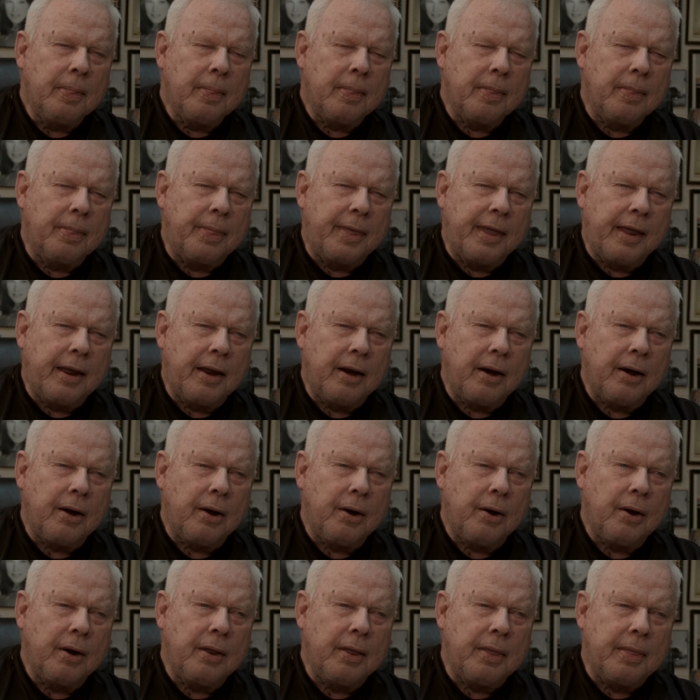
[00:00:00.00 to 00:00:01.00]

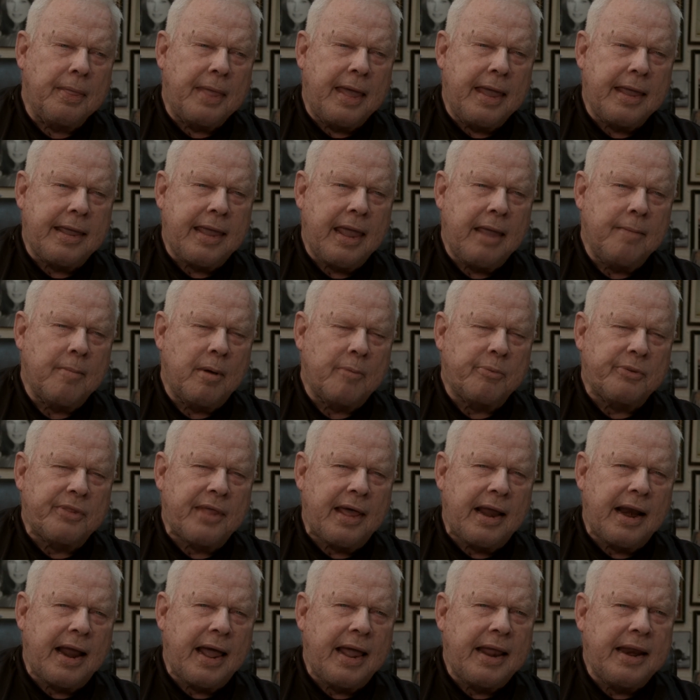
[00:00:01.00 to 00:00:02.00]
they came up with
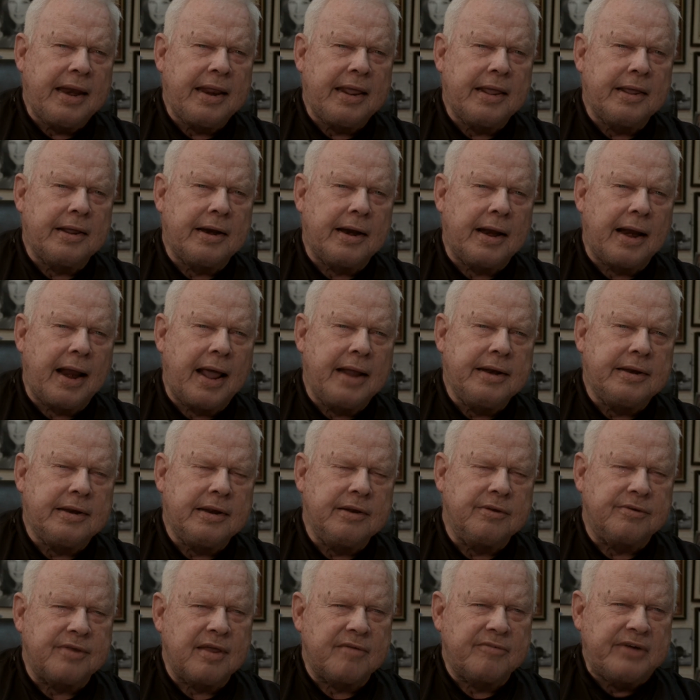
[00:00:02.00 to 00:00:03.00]
that idea in
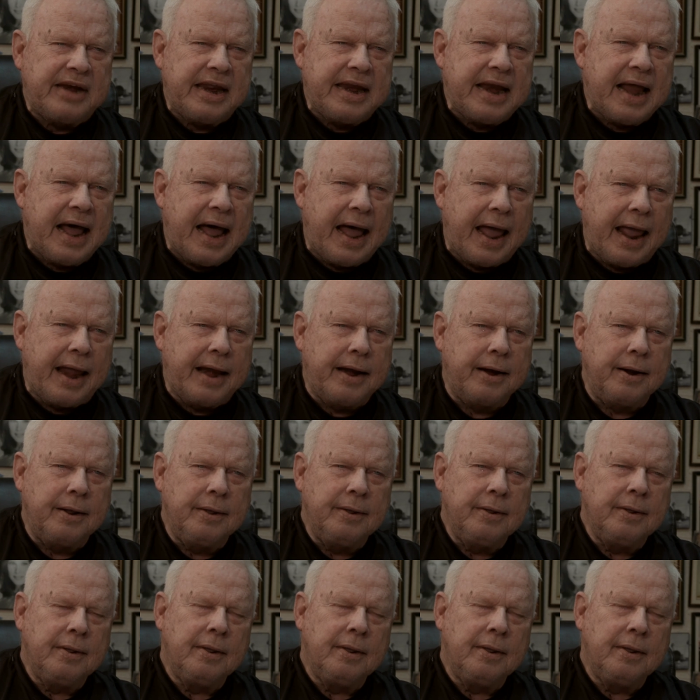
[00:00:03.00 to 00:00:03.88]
1979,